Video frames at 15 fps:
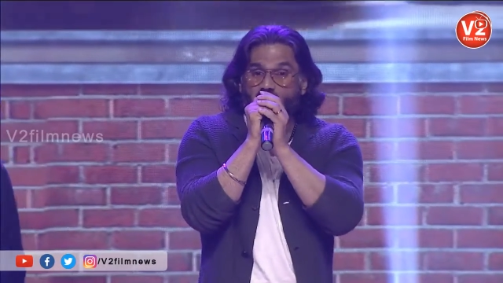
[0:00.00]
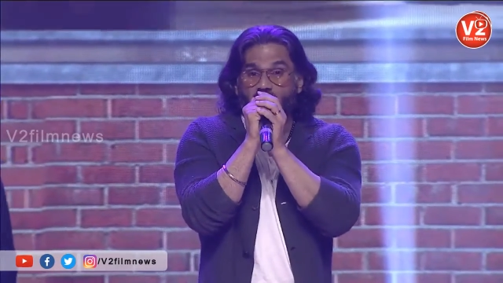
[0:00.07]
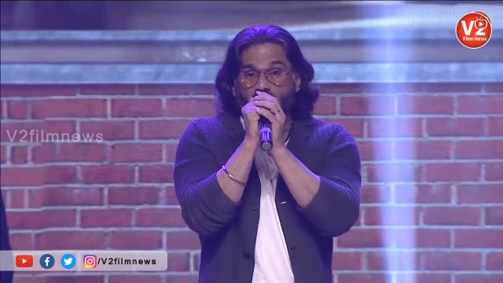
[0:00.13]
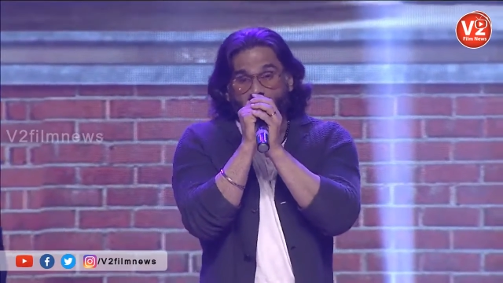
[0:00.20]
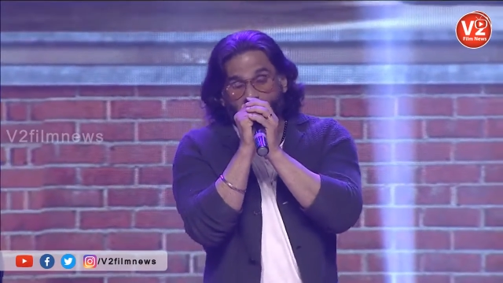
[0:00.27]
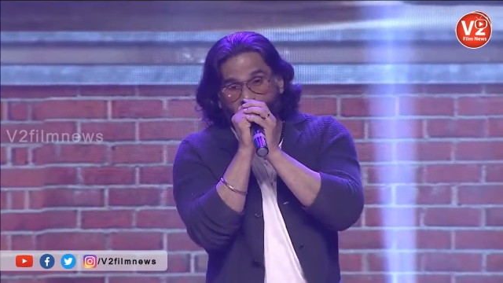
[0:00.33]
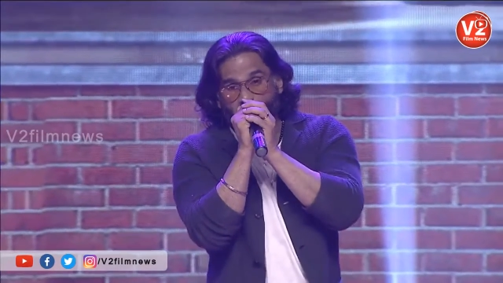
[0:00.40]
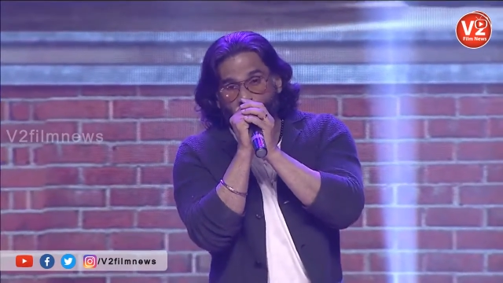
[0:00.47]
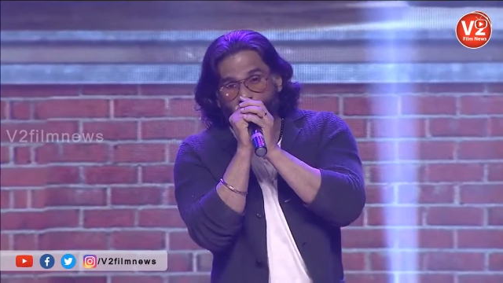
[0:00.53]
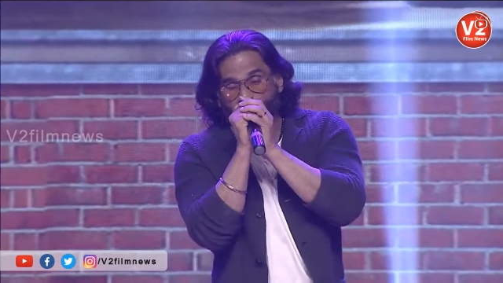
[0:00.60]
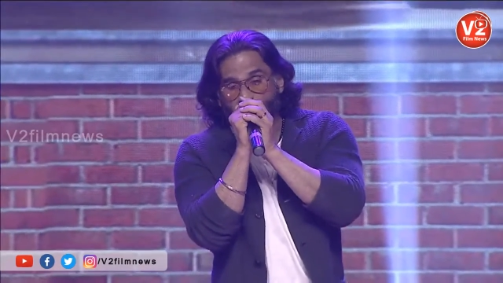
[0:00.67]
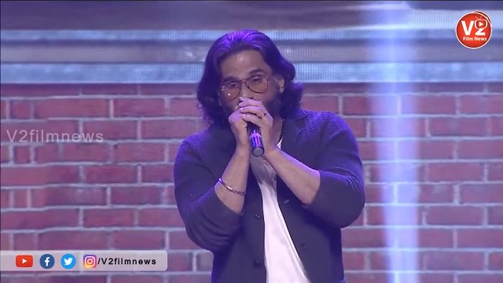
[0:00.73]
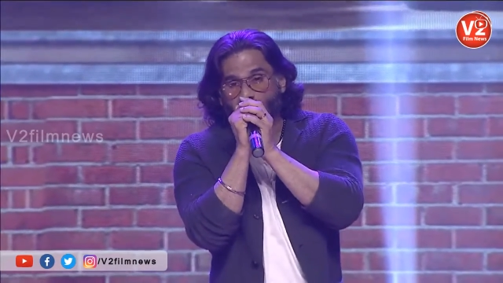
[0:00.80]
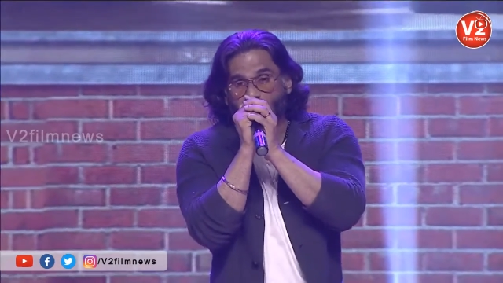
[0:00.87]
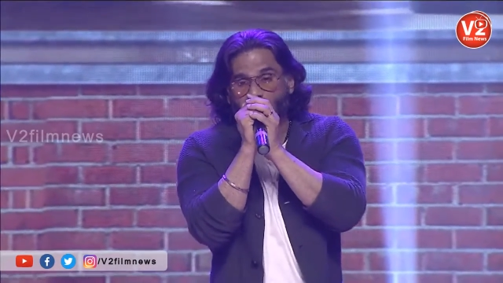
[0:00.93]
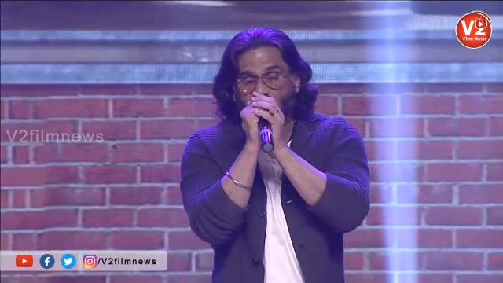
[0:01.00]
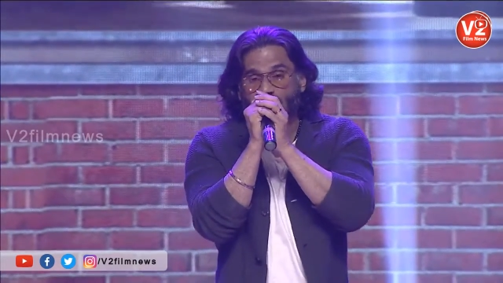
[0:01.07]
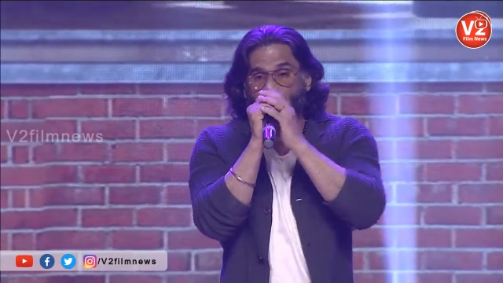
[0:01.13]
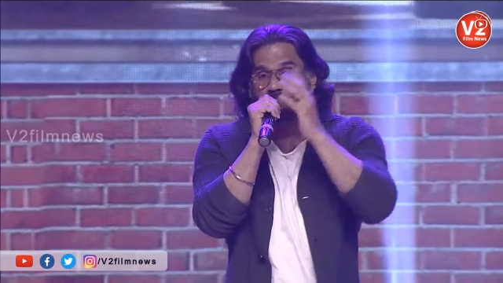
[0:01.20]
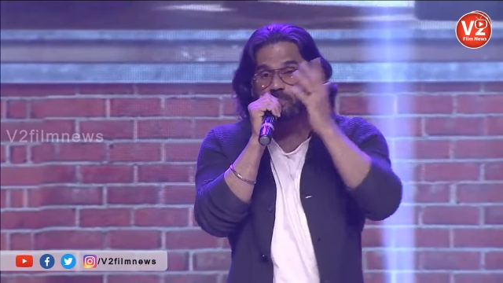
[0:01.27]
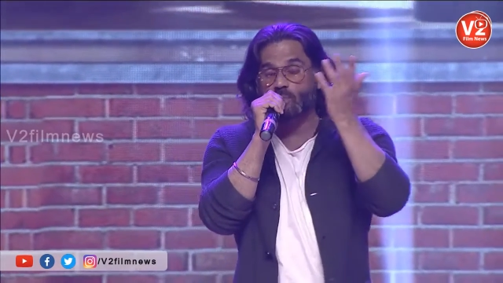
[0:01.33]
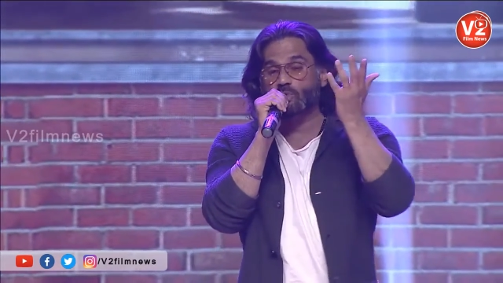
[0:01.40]
Anirudh, I mean the
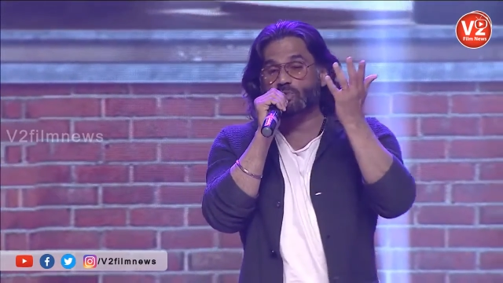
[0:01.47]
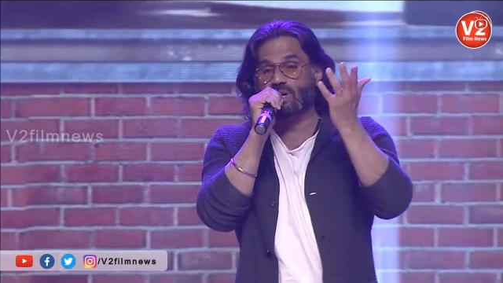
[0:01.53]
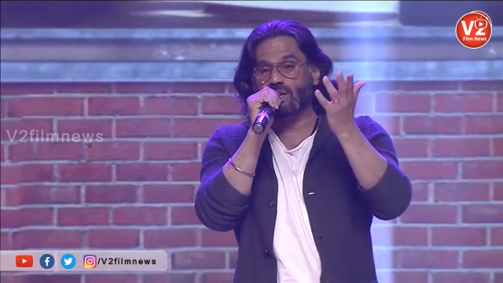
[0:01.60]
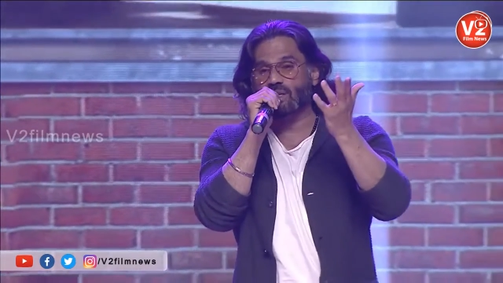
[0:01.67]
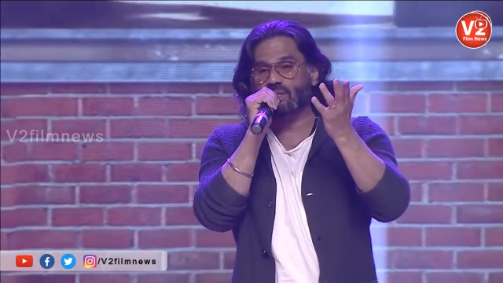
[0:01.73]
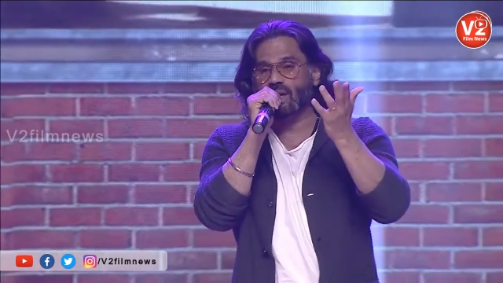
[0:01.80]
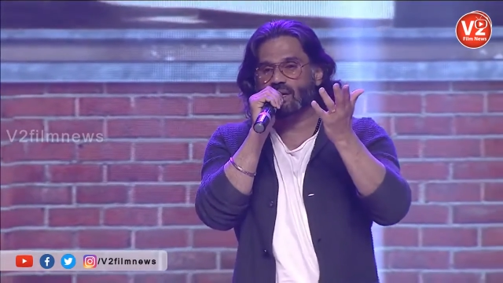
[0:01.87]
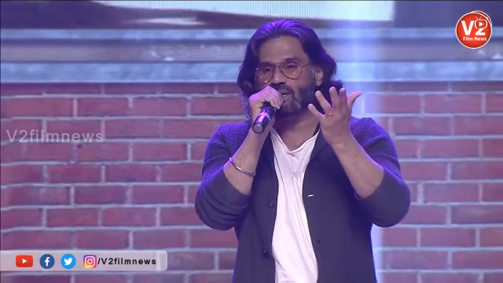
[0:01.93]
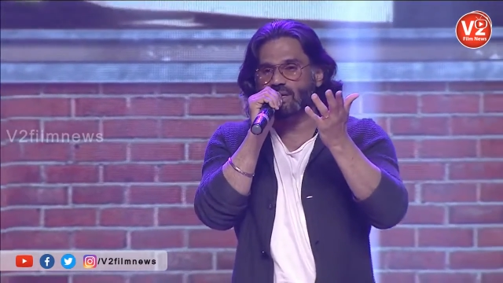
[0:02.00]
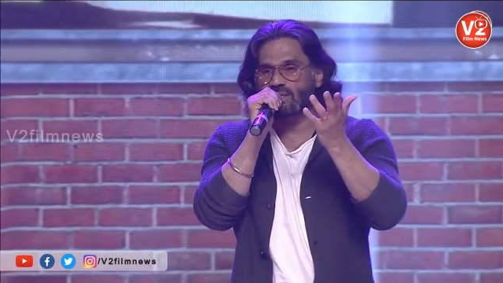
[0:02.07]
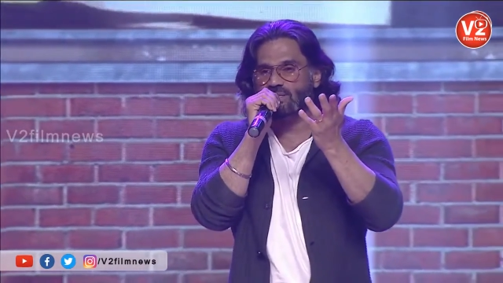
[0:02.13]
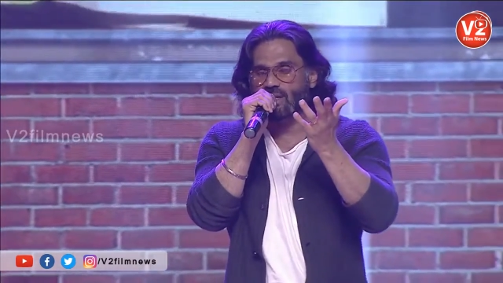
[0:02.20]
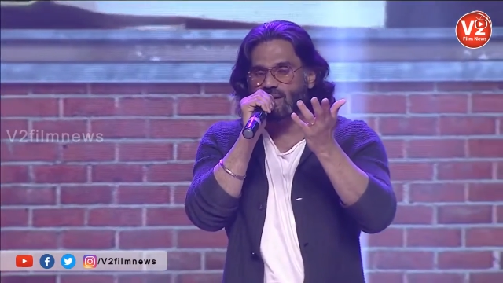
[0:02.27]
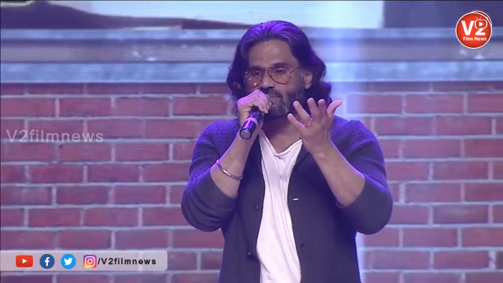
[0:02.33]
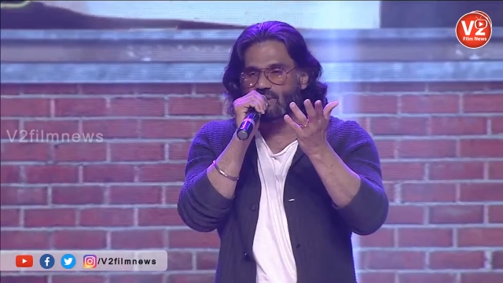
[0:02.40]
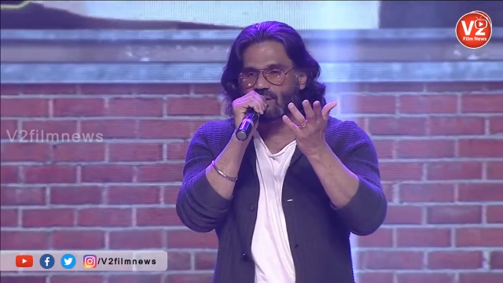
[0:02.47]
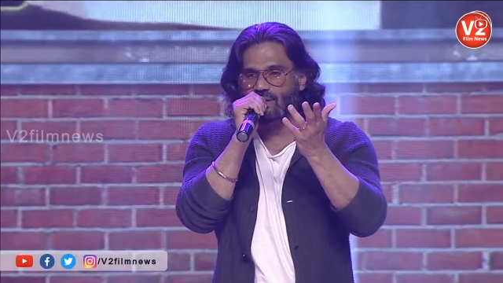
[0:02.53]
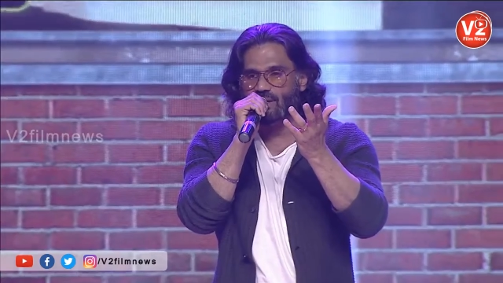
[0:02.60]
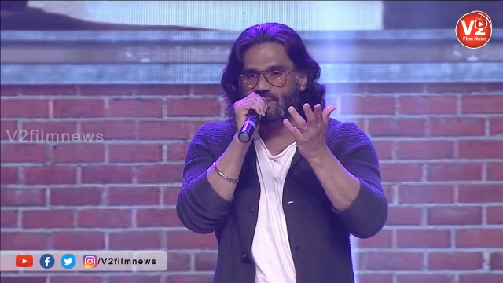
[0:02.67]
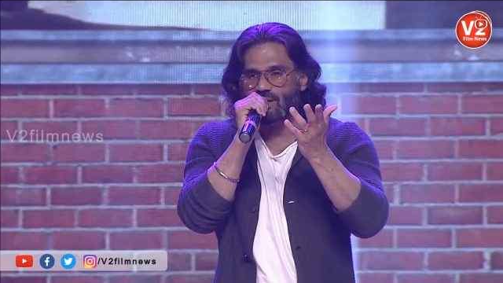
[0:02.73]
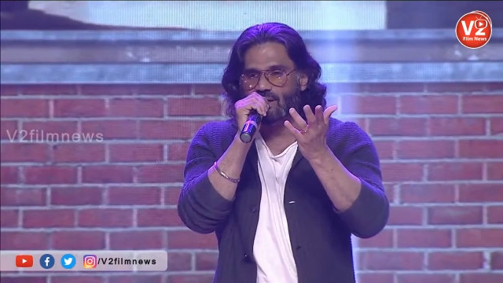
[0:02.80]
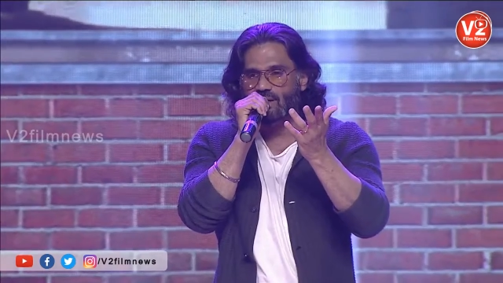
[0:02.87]
music that he's given
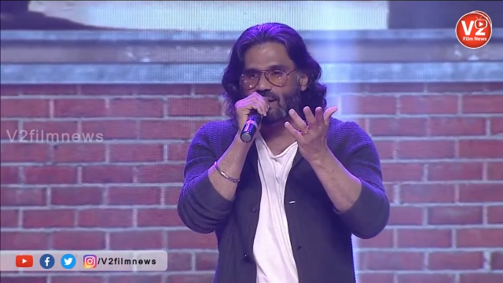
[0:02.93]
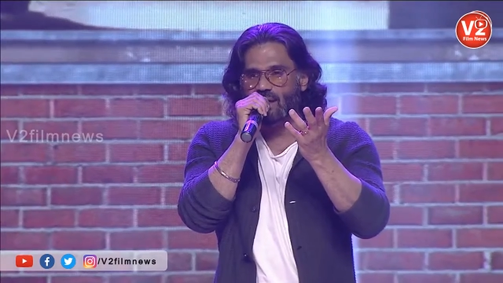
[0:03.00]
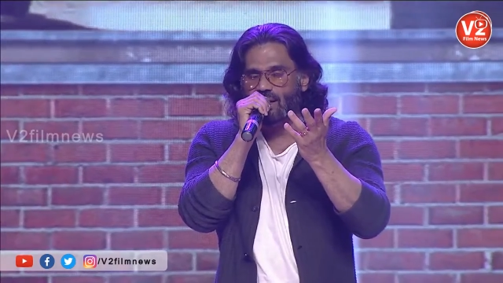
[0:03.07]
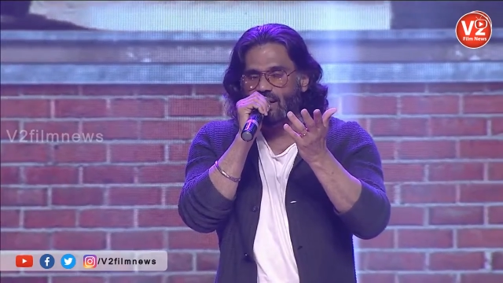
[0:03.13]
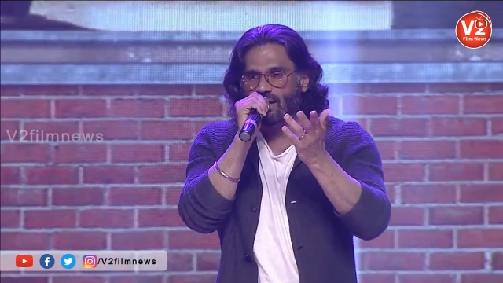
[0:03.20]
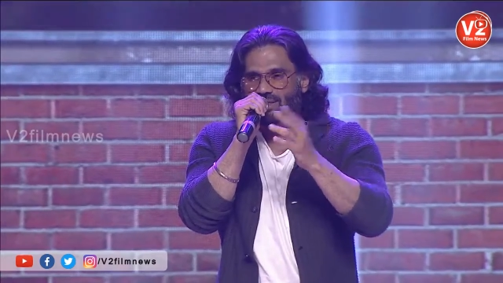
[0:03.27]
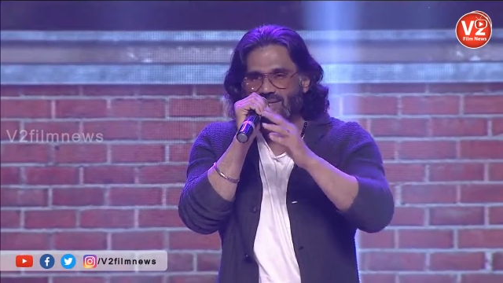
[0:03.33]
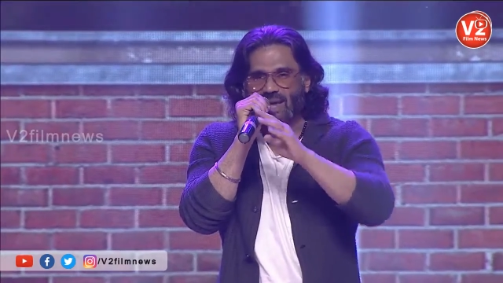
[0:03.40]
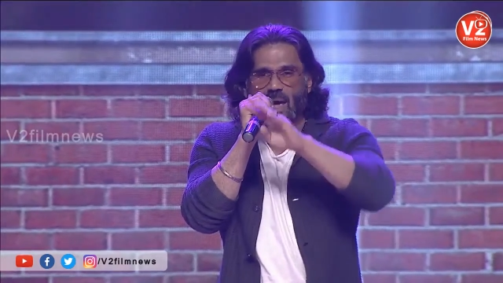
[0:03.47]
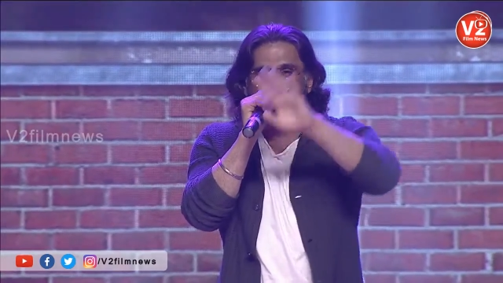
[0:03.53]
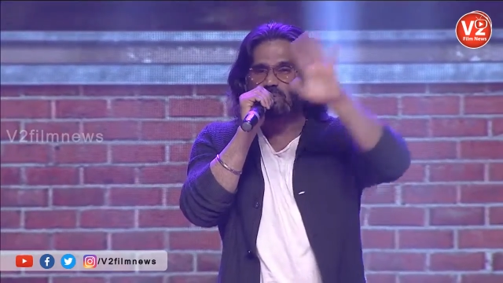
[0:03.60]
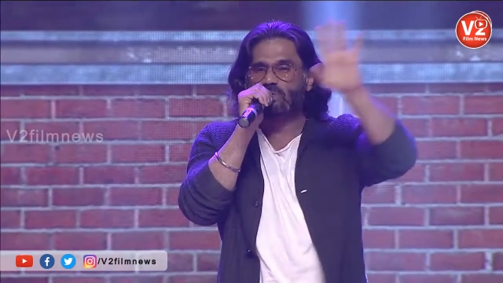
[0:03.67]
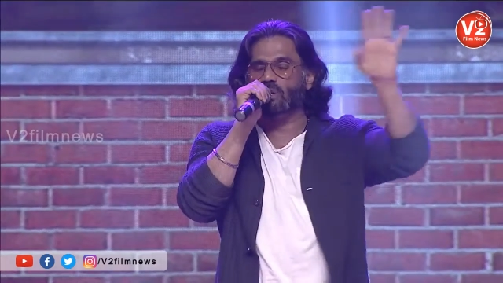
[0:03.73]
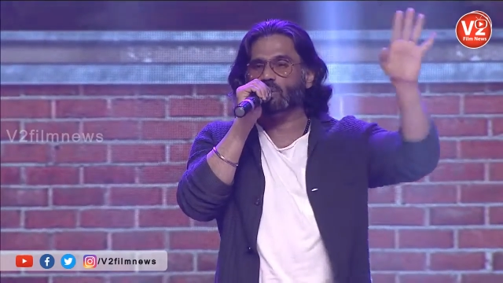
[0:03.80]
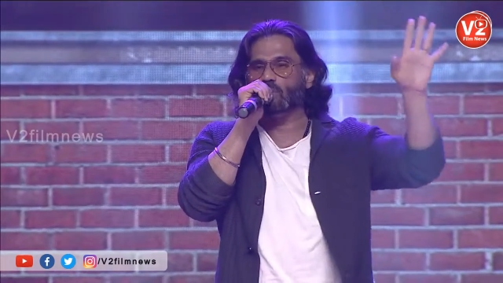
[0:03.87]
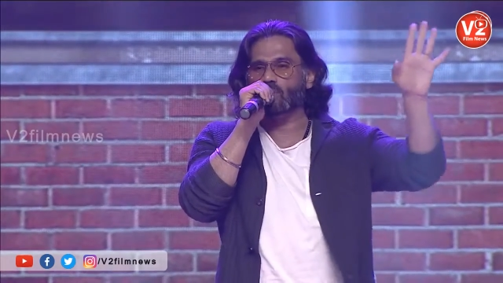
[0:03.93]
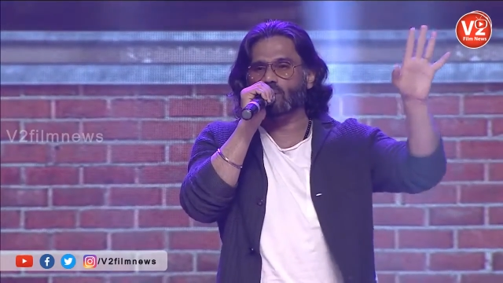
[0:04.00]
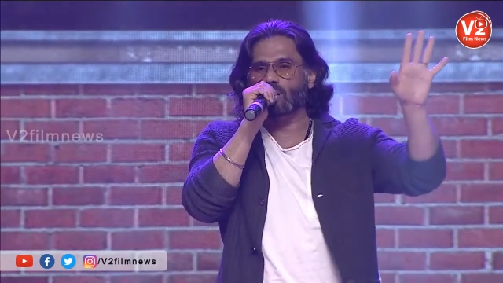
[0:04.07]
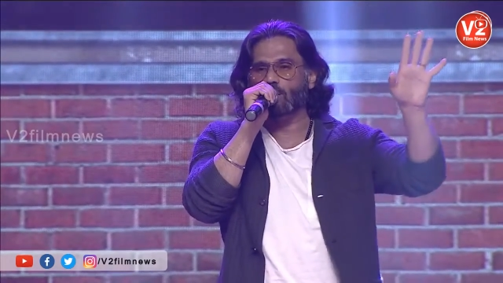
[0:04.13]
is absolutely